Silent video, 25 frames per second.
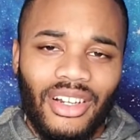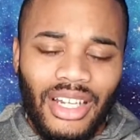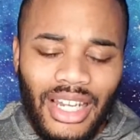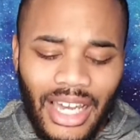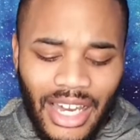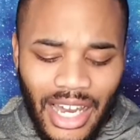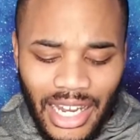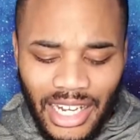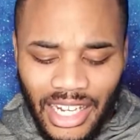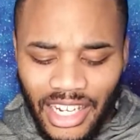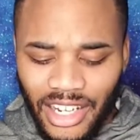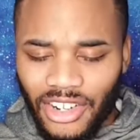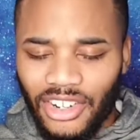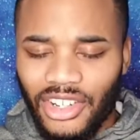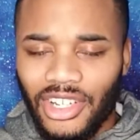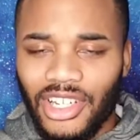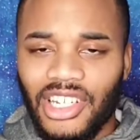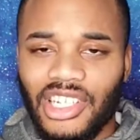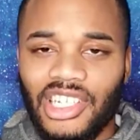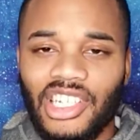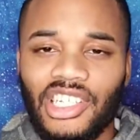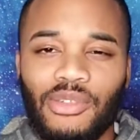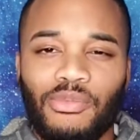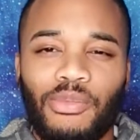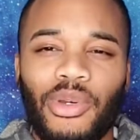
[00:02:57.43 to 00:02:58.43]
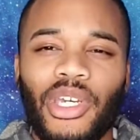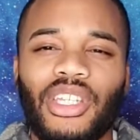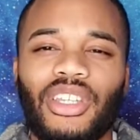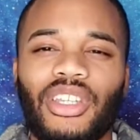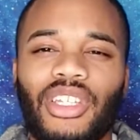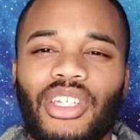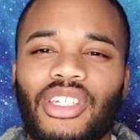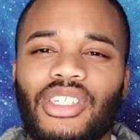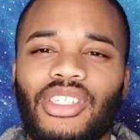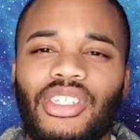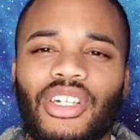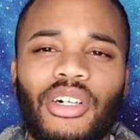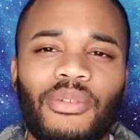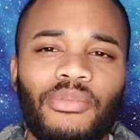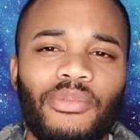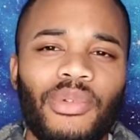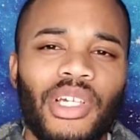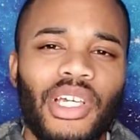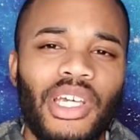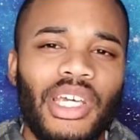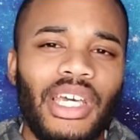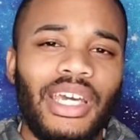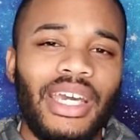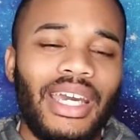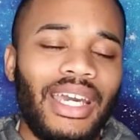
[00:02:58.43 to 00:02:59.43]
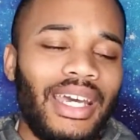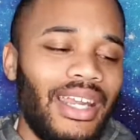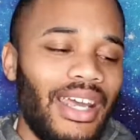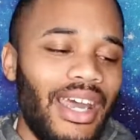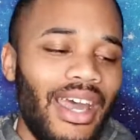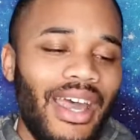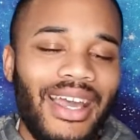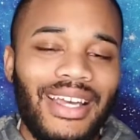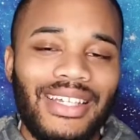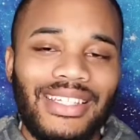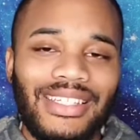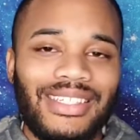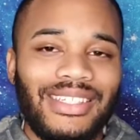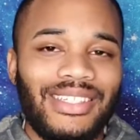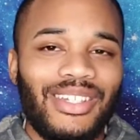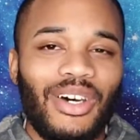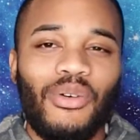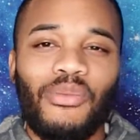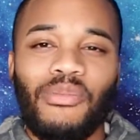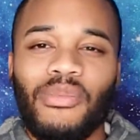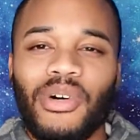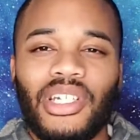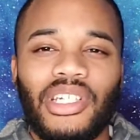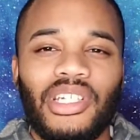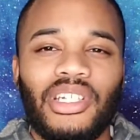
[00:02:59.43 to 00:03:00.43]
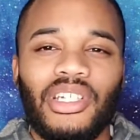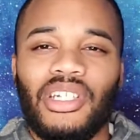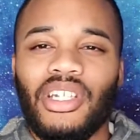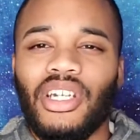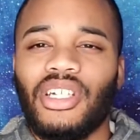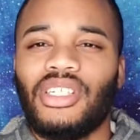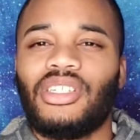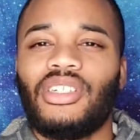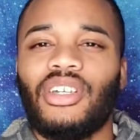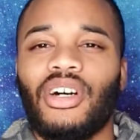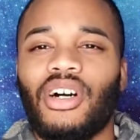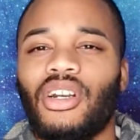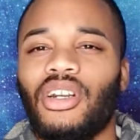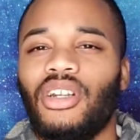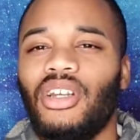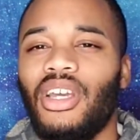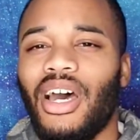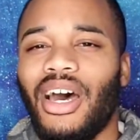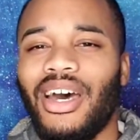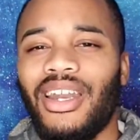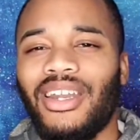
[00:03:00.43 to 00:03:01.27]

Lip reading: Like I literally just picked these up and it has so much dust on it. I